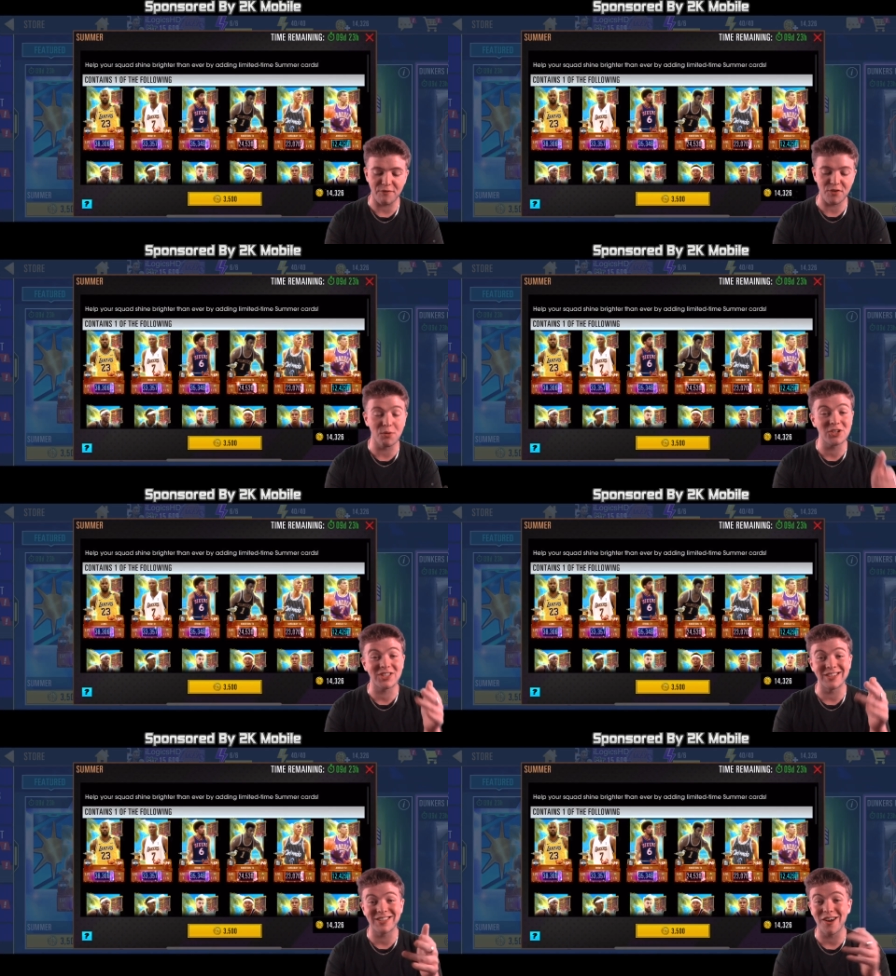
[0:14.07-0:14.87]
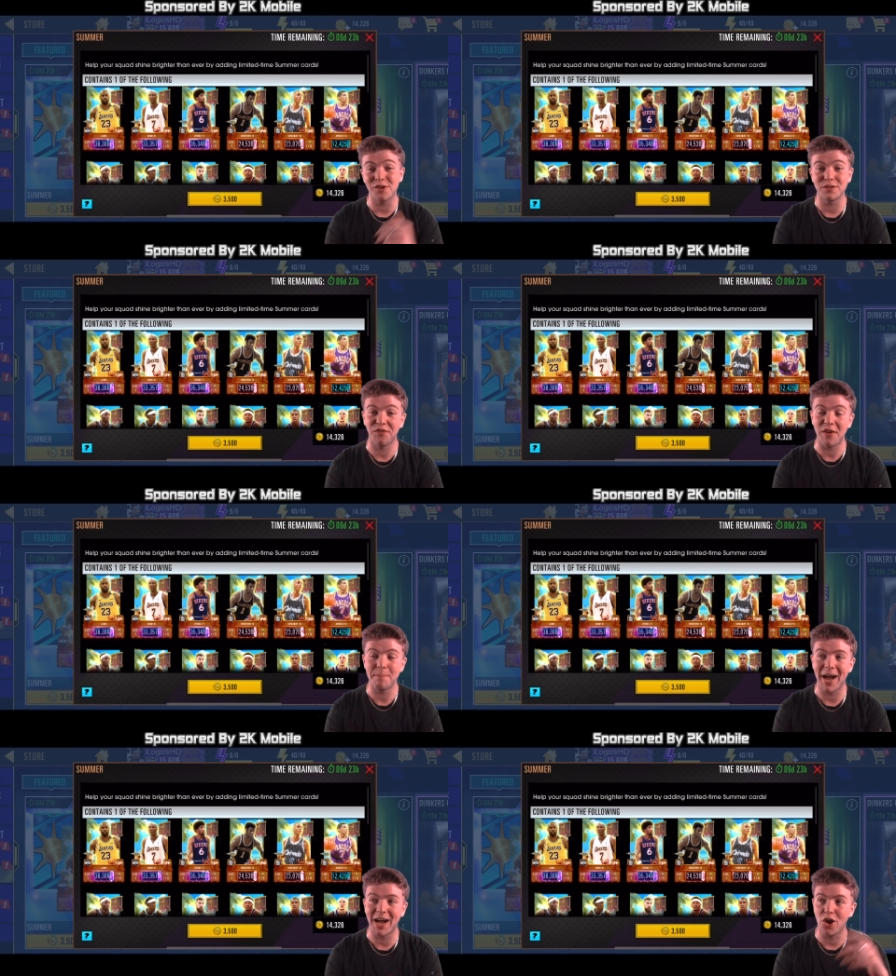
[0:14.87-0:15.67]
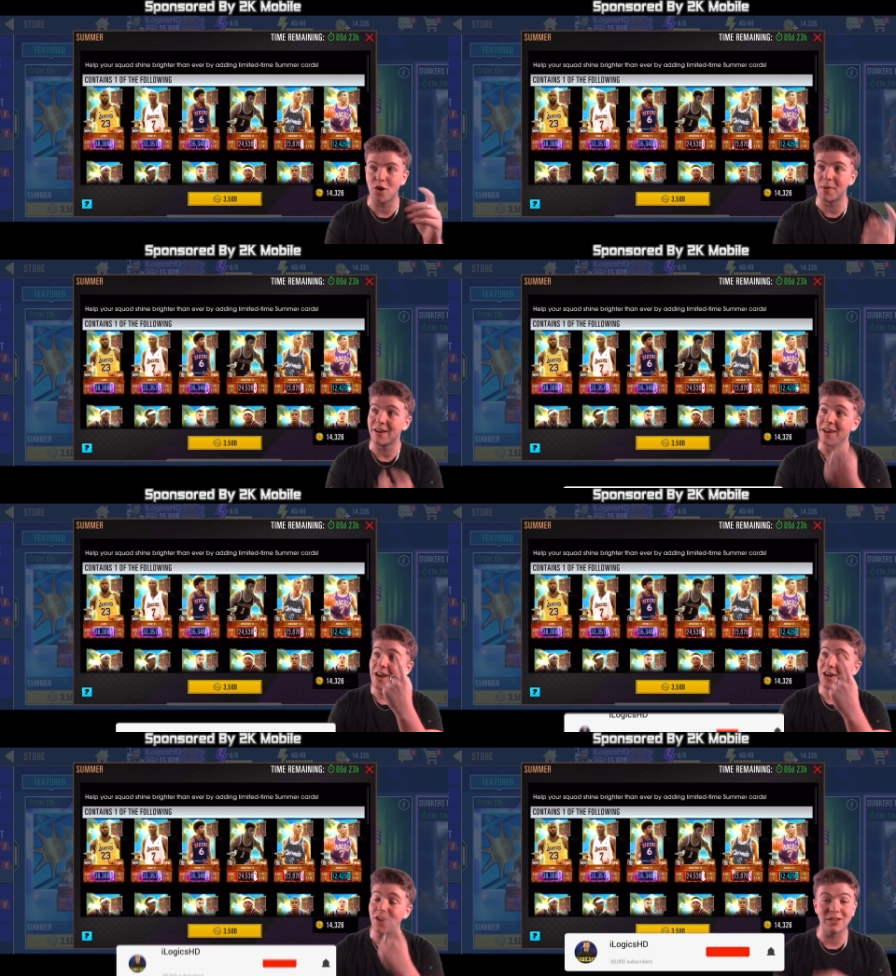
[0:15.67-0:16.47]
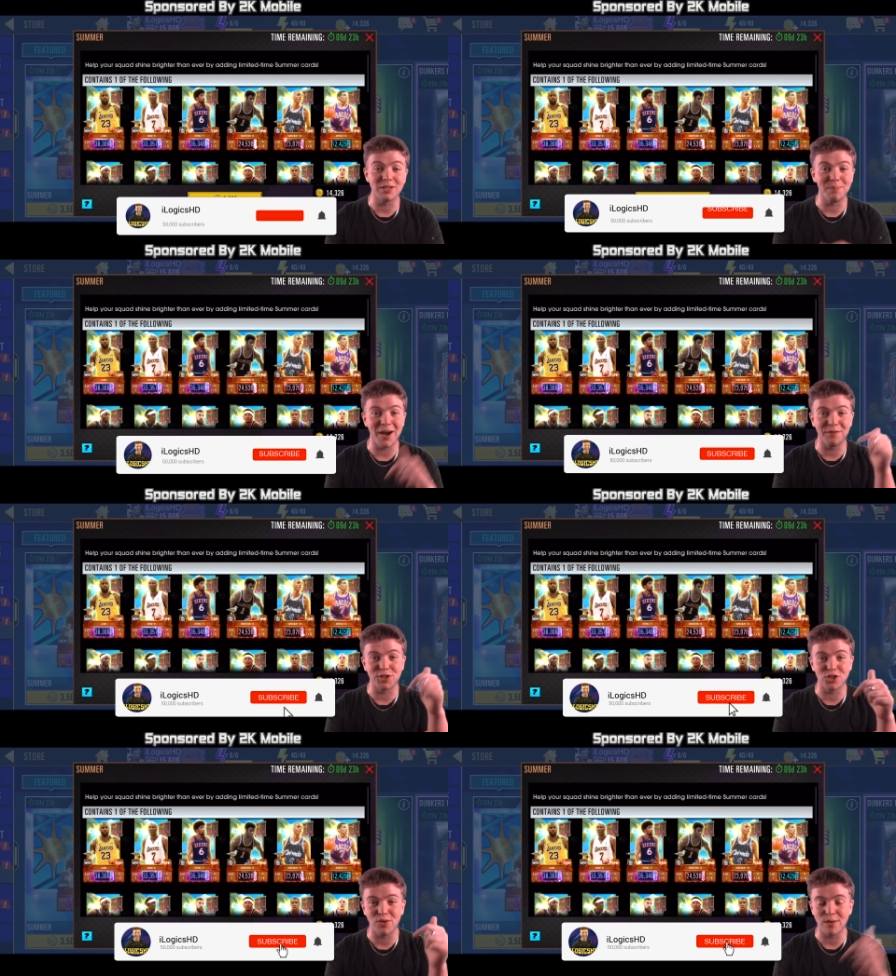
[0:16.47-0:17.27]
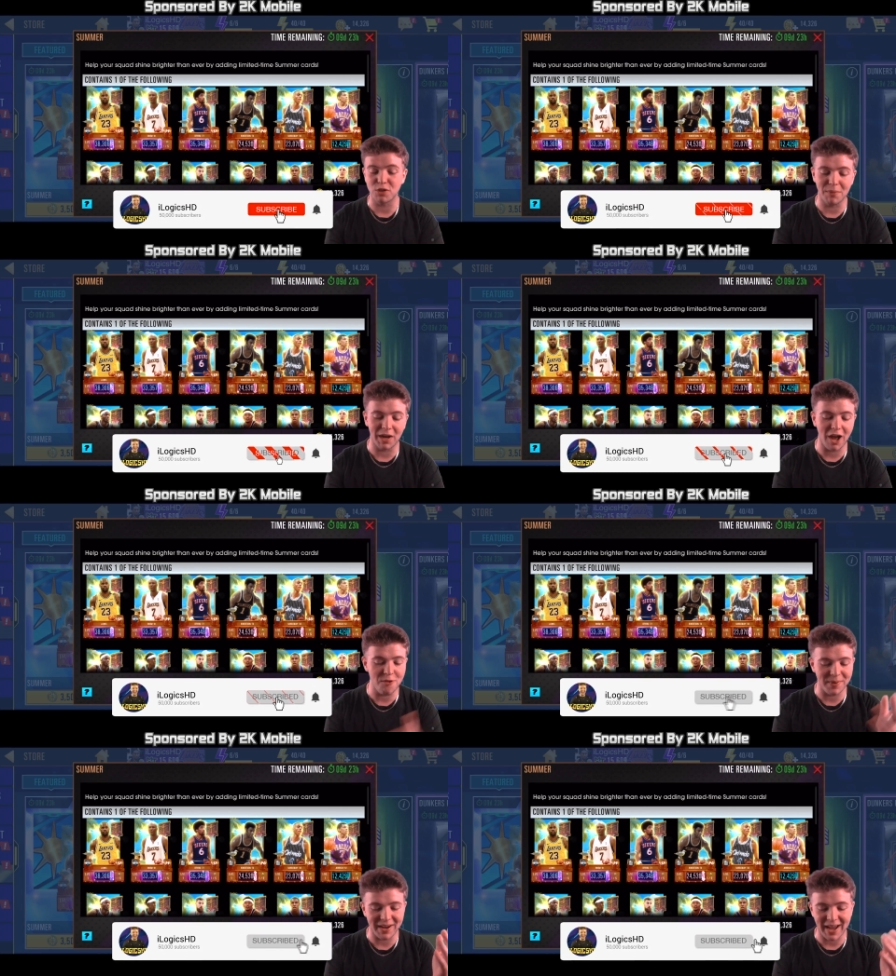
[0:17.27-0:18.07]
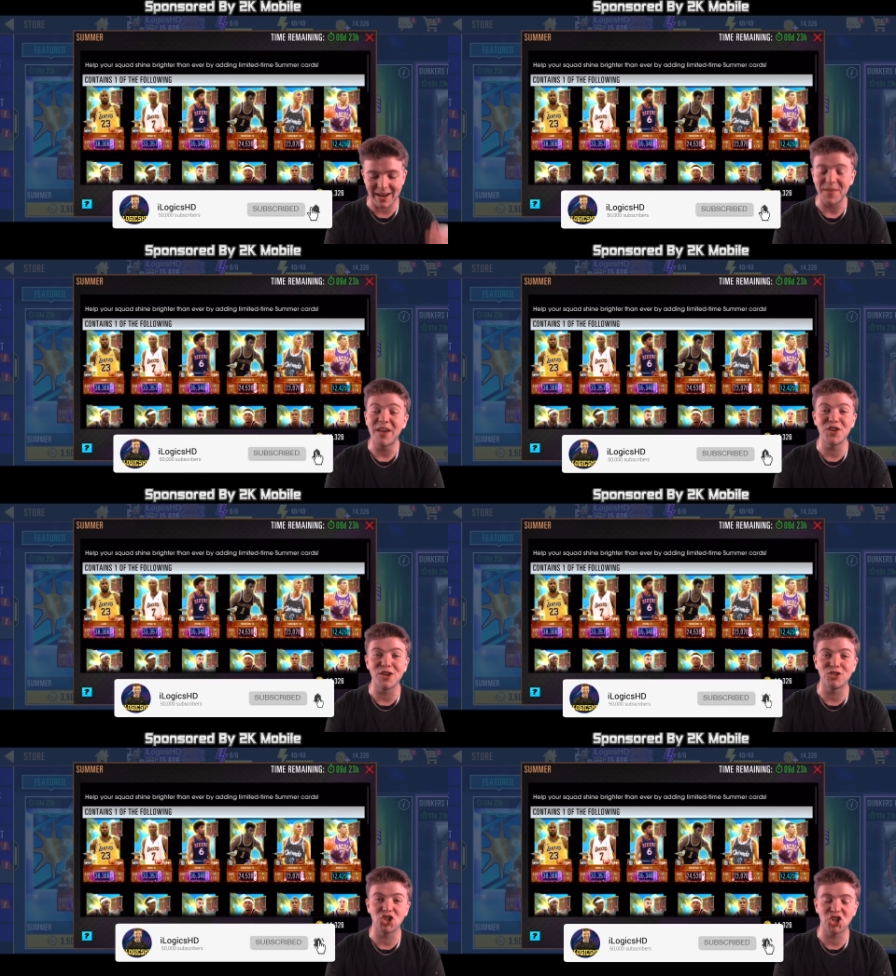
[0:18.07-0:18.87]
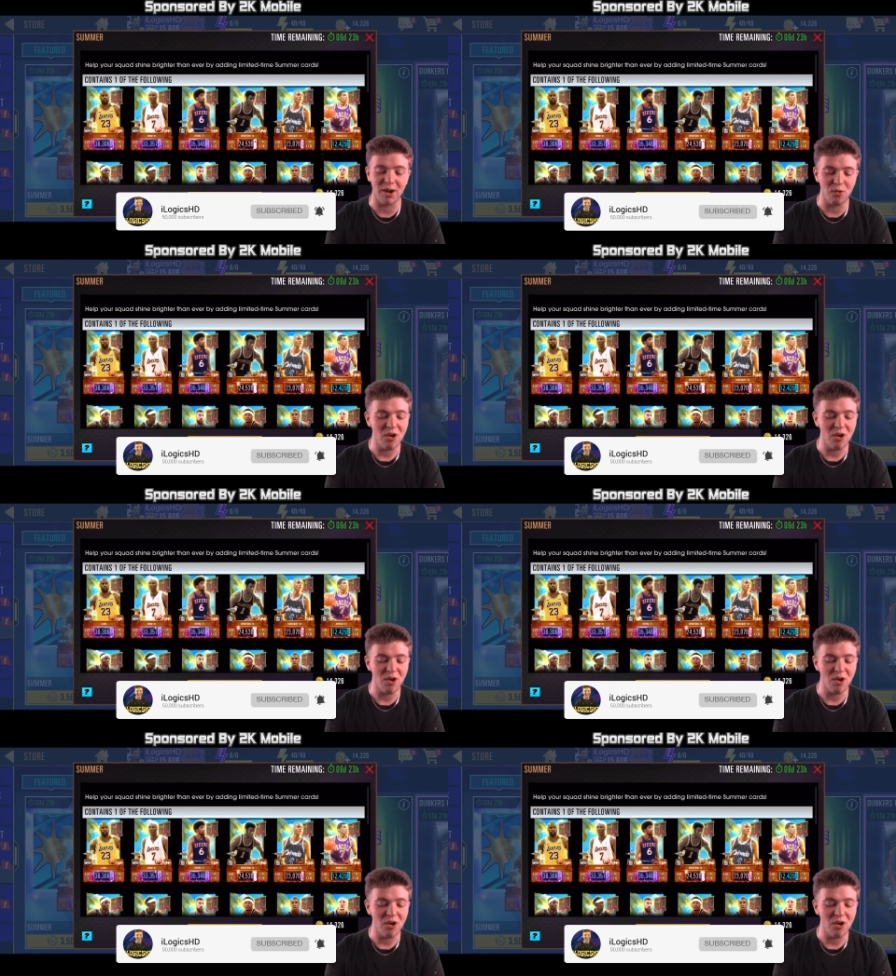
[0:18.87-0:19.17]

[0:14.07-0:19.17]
If you want to see the Dunkers theme pack opening, cards above, description below. But hey, if you're new to the channel,